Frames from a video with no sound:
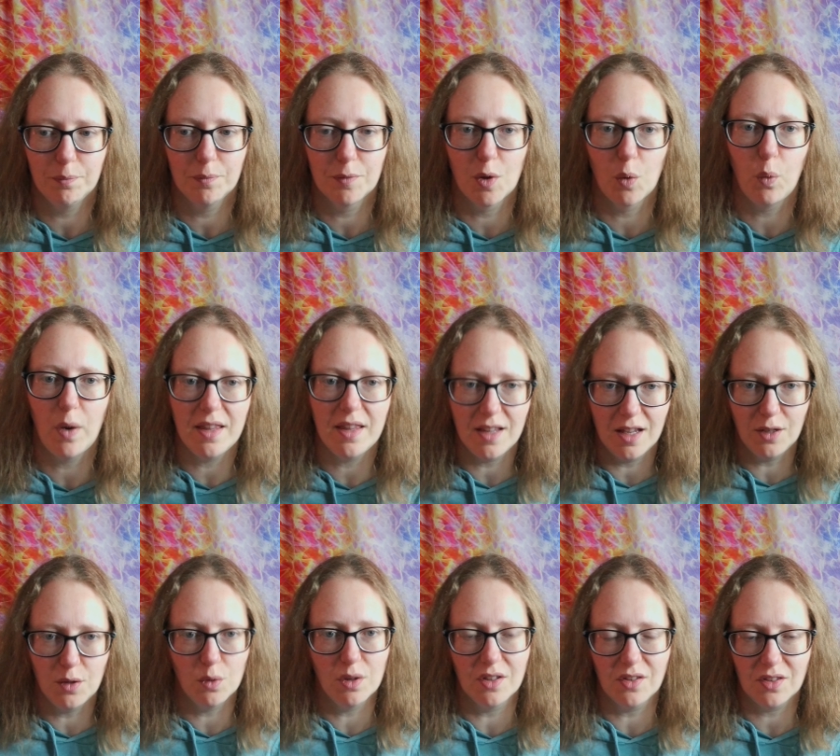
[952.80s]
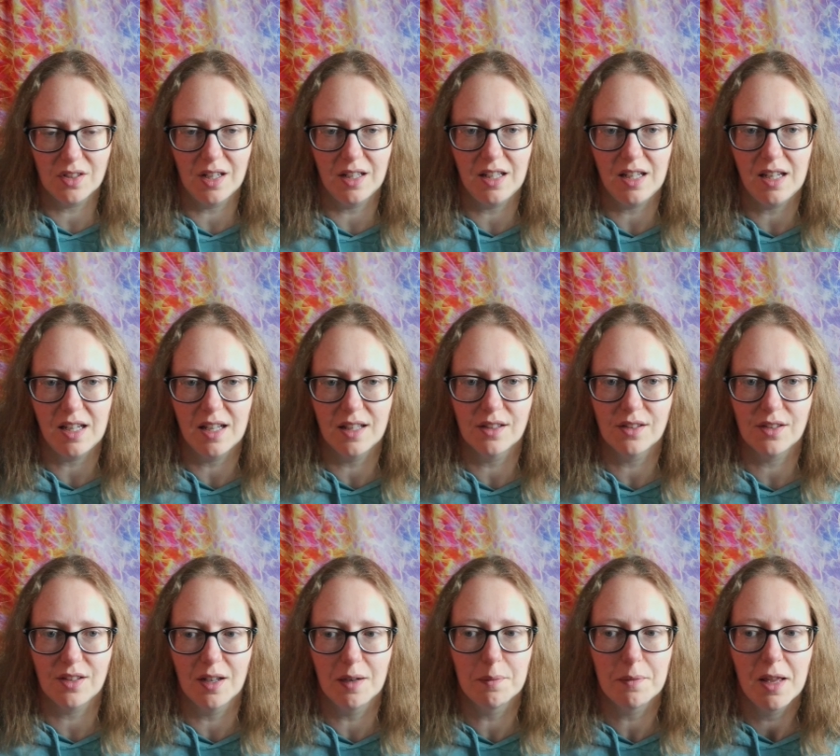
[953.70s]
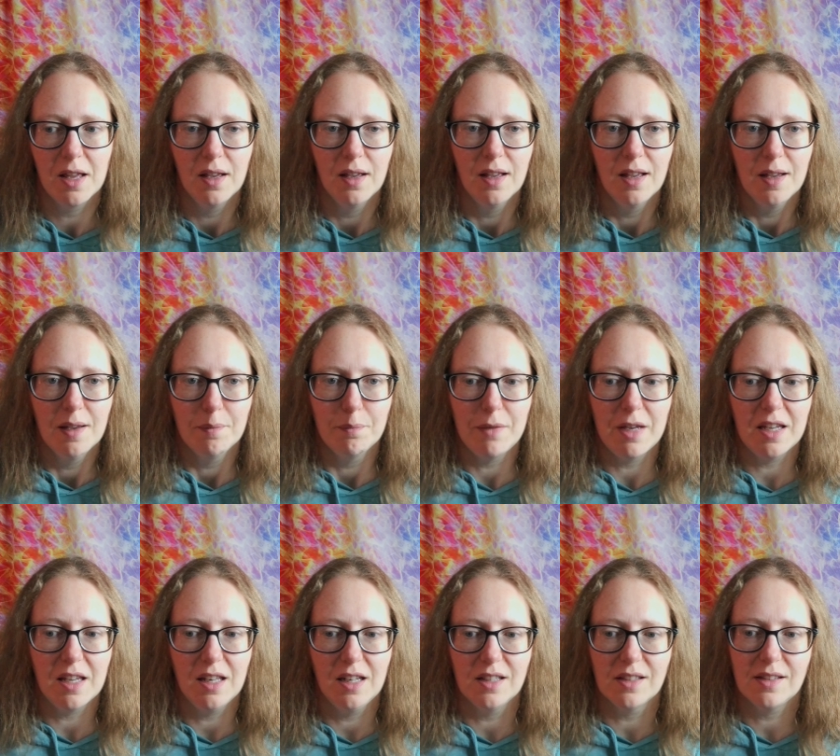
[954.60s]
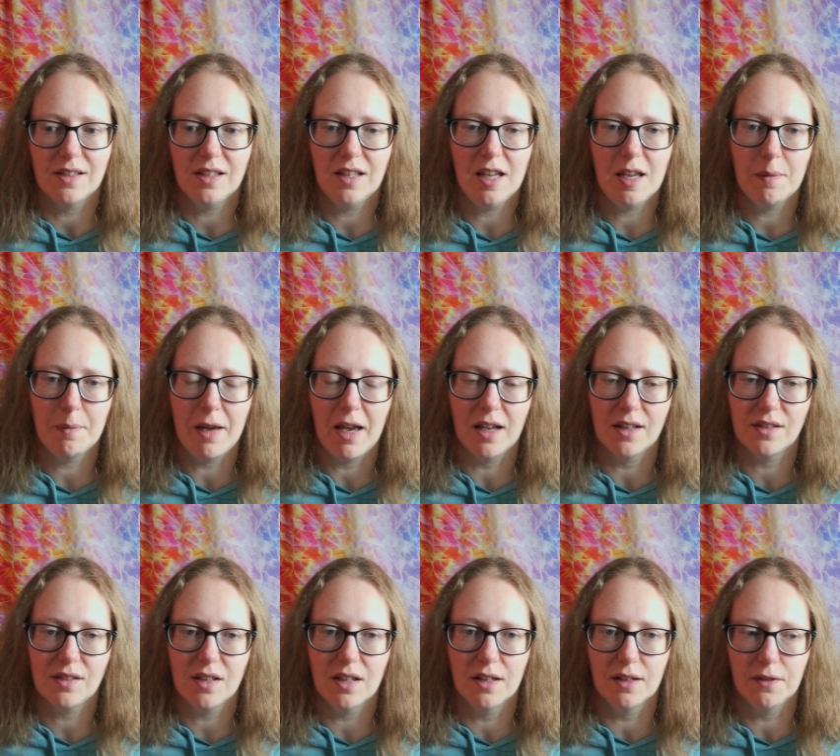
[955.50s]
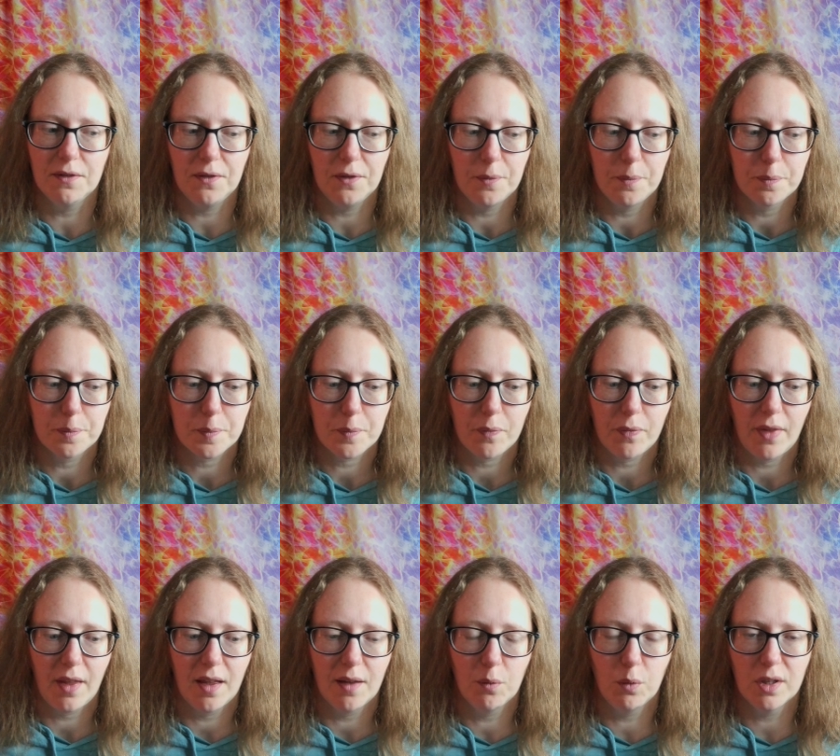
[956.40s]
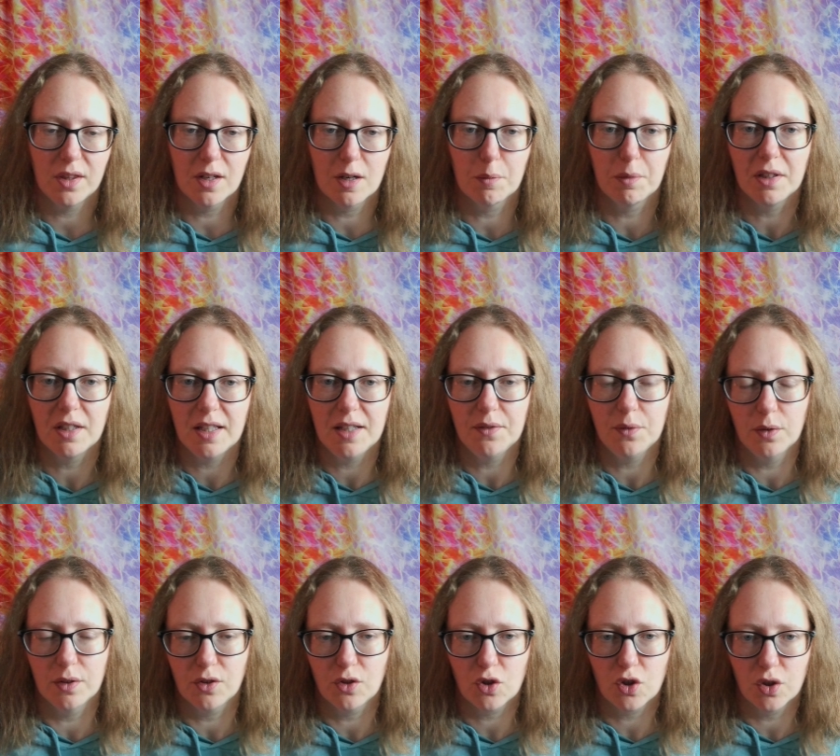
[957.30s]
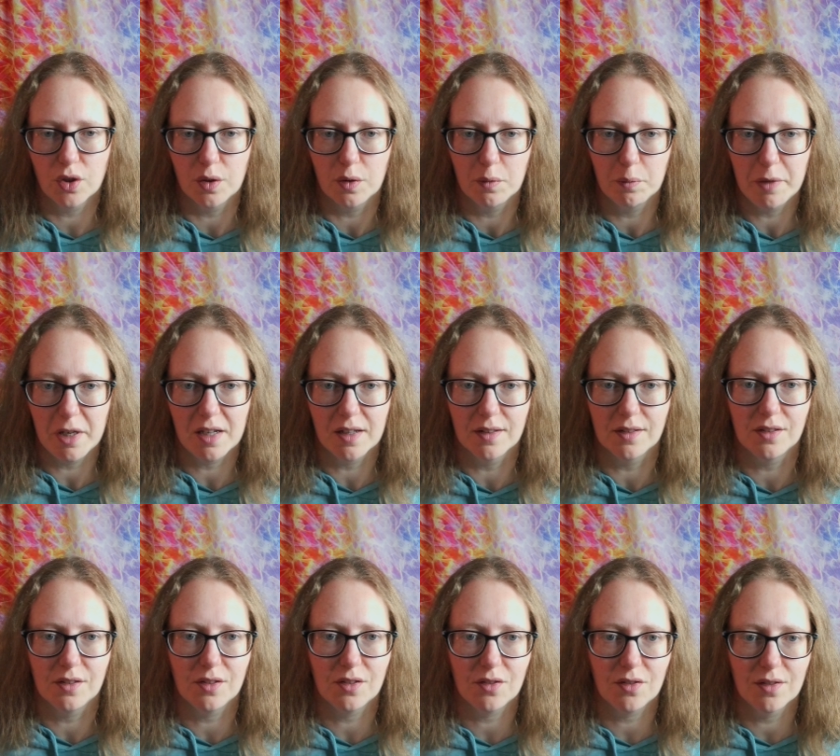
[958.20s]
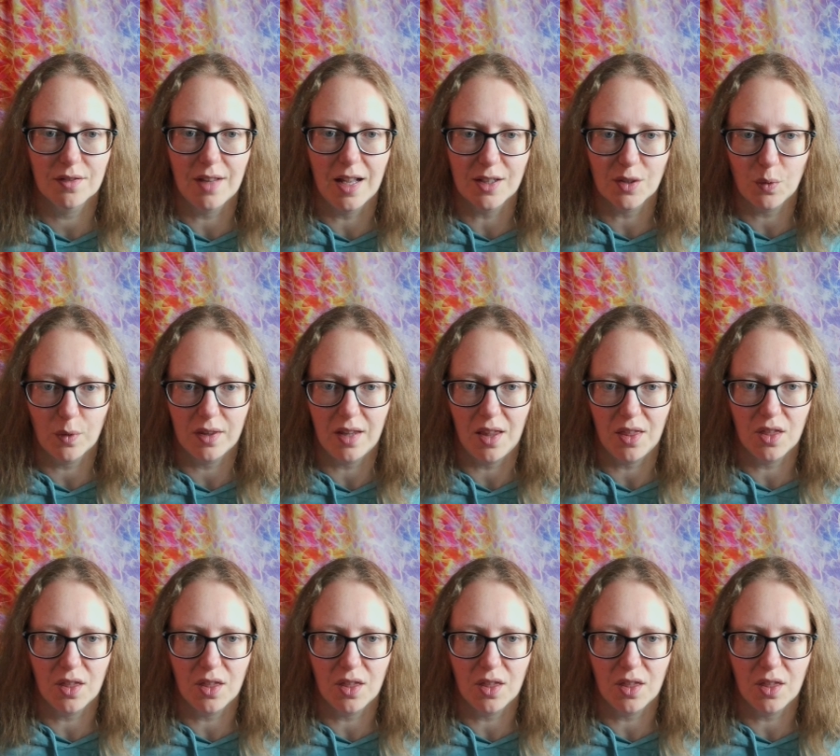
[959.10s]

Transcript: the way they do the study ends up making it seem as if what their belief was true, because that's what they